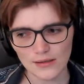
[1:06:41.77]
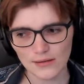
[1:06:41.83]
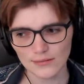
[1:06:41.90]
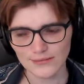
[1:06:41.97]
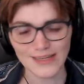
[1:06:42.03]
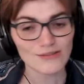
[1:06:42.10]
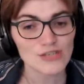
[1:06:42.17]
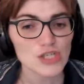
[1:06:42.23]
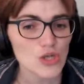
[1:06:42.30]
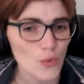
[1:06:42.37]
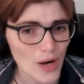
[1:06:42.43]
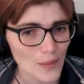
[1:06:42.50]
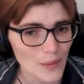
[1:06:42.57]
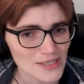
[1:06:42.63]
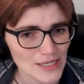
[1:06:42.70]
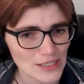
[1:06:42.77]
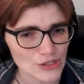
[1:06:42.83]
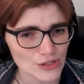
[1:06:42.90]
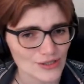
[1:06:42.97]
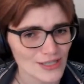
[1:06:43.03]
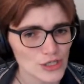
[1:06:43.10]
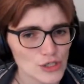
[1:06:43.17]
there is no Hubble
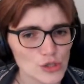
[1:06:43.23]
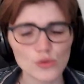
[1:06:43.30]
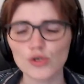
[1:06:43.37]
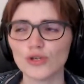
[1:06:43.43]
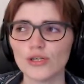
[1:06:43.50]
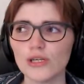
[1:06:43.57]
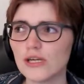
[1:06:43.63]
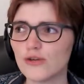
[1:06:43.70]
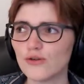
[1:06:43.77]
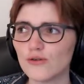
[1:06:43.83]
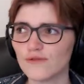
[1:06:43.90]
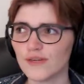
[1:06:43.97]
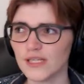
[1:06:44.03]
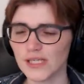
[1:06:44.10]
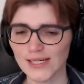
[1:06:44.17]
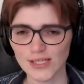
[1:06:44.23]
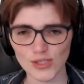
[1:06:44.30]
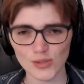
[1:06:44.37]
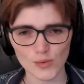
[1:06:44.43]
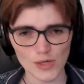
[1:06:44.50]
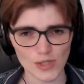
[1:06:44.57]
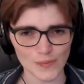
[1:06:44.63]
tension. They do not need new physics
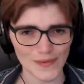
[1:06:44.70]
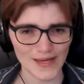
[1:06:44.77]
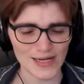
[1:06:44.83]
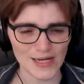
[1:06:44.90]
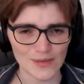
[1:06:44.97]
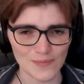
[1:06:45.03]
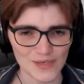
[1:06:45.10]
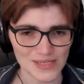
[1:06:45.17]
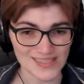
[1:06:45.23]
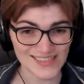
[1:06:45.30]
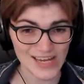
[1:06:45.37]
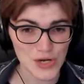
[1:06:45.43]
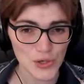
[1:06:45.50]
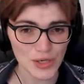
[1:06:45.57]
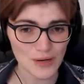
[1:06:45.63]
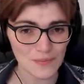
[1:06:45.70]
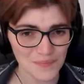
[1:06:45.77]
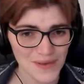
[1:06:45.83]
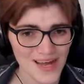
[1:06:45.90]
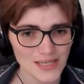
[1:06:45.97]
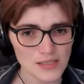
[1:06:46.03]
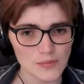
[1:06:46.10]
to explain it because they are
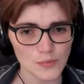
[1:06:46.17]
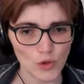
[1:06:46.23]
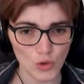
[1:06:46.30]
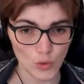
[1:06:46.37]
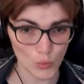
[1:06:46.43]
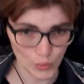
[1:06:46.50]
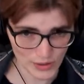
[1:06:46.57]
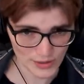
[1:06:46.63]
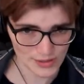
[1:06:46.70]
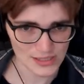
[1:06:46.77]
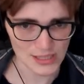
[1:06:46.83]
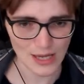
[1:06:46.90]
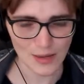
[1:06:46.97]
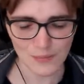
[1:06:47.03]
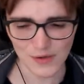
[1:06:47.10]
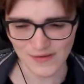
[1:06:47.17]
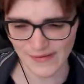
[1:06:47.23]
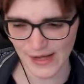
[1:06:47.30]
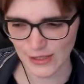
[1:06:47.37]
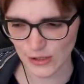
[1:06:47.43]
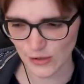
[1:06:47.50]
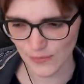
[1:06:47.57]
compatible with the CMB
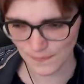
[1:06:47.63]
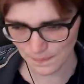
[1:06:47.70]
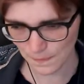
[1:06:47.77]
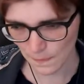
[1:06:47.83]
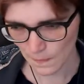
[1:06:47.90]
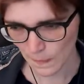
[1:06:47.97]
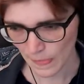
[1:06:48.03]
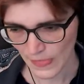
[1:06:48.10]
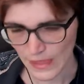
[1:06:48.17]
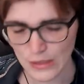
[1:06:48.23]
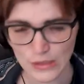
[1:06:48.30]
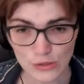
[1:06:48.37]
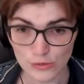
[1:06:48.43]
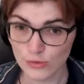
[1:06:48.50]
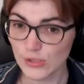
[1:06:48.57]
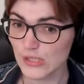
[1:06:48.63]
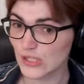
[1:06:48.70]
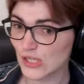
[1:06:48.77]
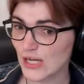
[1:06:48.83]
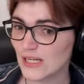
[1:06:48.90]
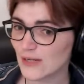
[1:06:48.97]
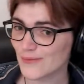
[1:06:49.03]
value. Using
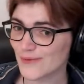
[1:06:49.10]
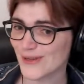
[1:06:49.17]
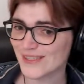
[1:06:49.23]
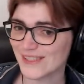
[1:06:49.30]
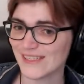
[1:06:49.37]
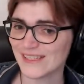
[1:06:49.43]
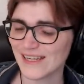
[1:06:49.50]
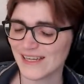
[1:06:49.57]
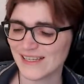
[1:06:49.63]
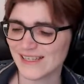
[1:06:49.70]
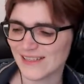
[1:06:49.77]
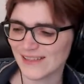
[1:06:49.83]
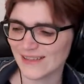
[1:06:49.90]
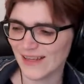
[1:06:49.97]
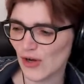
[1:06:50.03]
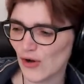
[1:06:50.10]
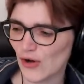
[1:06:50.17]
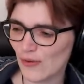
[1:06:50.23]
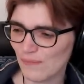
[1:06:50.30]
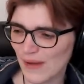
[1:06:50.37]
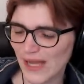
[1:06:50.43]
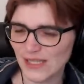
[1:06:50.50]
JWST data, they are
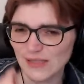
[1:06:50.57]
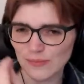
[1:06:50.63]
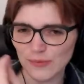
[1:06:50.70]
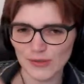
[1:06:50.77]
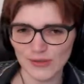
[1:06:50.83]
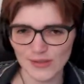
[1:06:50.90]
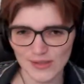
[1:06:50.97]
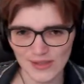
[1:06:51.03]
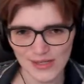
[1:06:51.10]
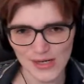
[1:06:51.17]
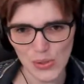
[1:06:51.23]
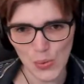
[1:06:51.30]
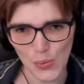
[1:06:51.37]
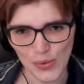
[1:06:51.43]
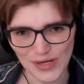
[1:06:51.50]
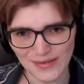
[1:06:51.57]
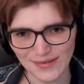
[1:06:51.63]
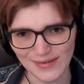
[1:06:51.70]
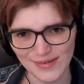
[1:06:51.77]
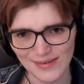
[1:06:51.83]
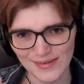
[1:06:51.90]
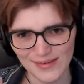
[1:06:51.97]
compatible with